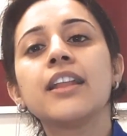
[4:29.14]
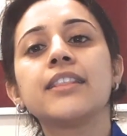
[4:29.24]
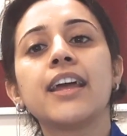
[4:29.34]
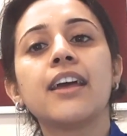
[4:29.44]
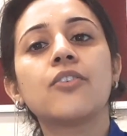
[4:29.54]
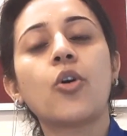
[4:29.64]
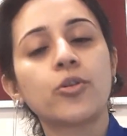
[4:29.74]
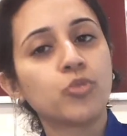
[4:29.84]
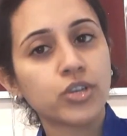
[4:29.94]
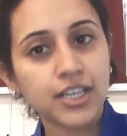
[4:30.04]
Their
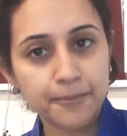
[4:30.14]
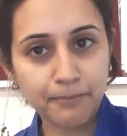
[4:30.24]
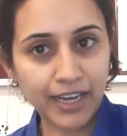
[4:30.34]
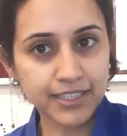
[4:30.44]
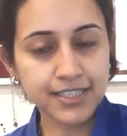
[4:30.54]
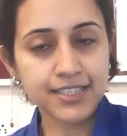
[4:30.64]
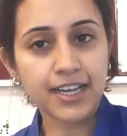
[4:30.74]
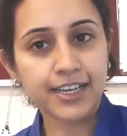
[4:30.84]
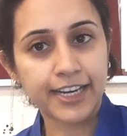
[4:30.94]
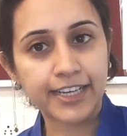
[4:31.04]
hormonal imbalances
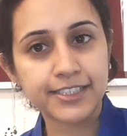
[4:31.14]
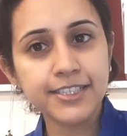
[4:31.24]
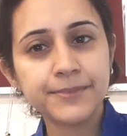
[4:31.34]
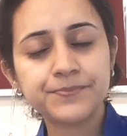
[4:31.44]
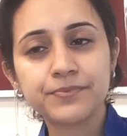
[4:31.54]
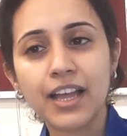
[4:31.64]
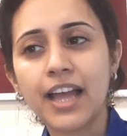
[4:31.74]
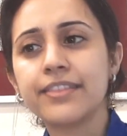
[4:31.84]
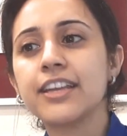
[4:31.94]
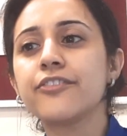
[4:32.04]
are corrected,
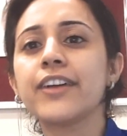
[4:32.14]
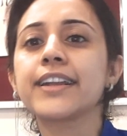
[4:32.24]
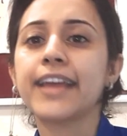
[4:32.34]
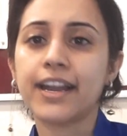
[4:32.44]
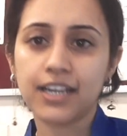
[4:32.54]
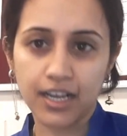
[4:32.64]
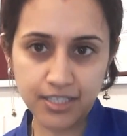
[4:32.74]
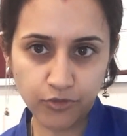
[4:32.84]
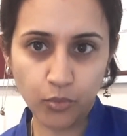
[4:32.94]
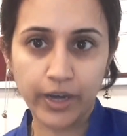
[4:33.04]
and the effect can
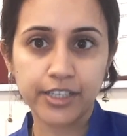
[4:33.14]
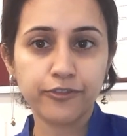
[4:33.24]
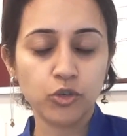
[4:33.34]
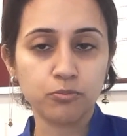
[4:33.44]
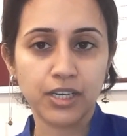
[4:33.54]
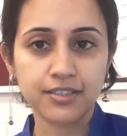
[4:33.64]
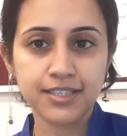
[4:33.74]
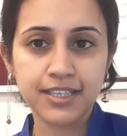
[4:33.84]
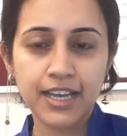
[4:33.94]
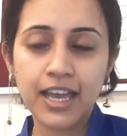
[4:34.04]
last for quite a few months.
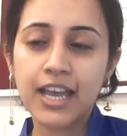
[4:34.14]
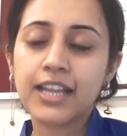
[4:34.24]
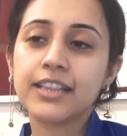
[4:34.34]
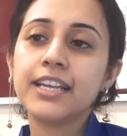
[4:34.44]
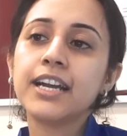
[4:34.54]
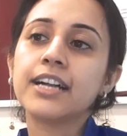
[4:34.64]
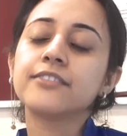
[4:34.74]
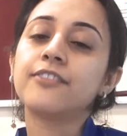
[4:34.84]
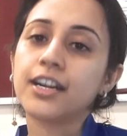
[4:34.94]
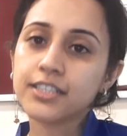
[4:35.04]
The
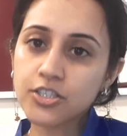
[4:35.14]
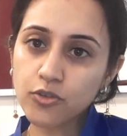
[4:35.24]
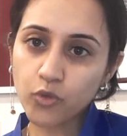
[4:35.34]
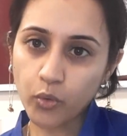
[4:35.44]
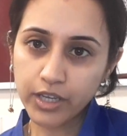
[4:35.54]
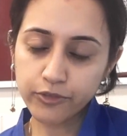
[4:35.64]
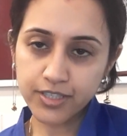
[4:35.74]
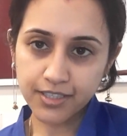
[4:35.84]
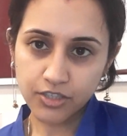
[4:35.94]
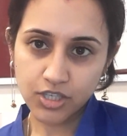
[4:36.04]
advantage of going for
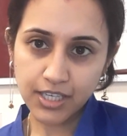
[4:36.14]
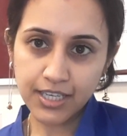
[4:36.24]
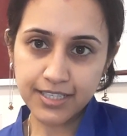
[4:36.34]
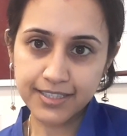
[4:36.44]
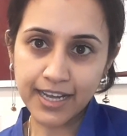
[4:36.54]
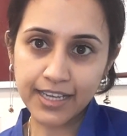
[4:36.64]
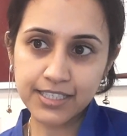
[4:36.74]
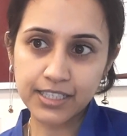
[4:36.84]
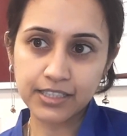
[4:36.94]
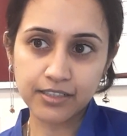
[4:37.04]
surgery is
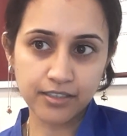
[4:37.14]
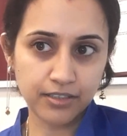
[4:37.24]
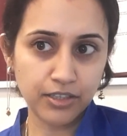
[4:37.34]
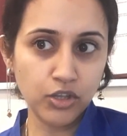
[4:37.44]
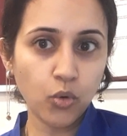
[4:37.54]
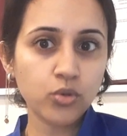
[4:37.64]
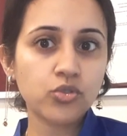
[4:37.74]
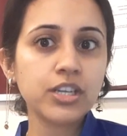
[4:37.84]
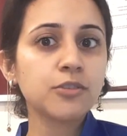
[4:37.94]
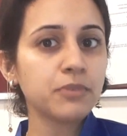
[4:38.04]
that no
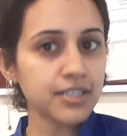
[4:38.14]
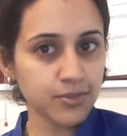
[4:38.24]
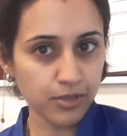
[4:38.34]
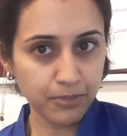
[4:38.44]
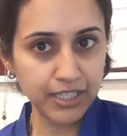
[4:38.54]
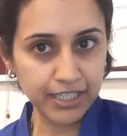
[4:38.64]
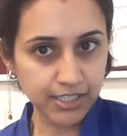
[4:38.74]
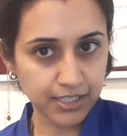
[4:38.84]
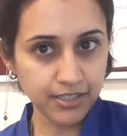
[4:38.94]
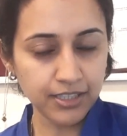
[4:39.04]
treatments will be
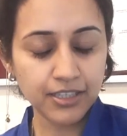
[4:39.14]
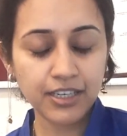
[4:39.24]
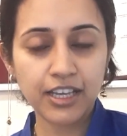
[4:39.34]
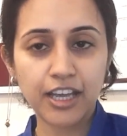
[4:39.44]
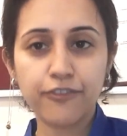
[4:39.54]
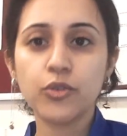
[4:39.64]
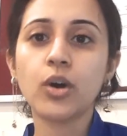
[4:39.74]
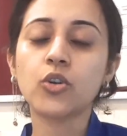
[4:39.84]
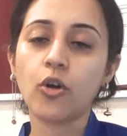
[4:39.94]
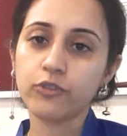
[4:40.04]
needed if you
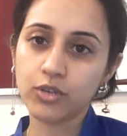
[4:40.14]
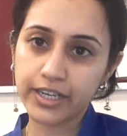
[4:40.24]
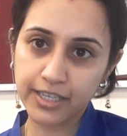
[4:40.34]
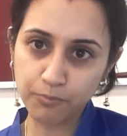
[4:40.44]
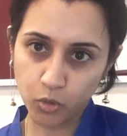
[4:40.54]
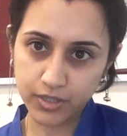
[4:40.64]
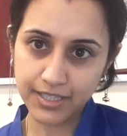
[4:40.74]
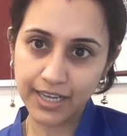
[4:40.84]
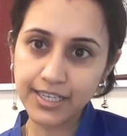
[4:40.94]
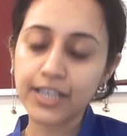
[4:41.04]
are ovulating post
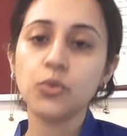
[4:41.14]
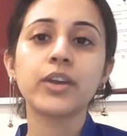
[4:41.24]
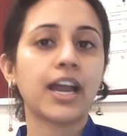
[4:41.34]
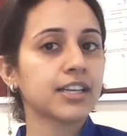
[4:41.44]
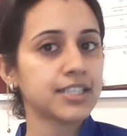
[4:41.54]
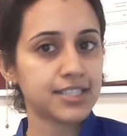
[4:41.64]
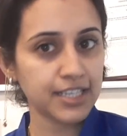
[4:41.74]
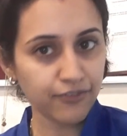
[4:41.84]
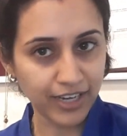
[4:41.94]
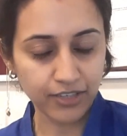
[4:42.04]
that, and you can
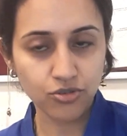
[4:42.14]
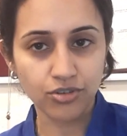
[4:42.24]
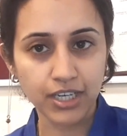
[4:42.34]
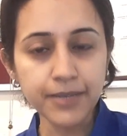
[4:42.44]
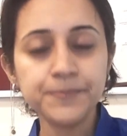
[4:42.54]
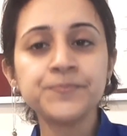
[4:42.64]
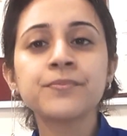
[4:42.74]
conceive naturally.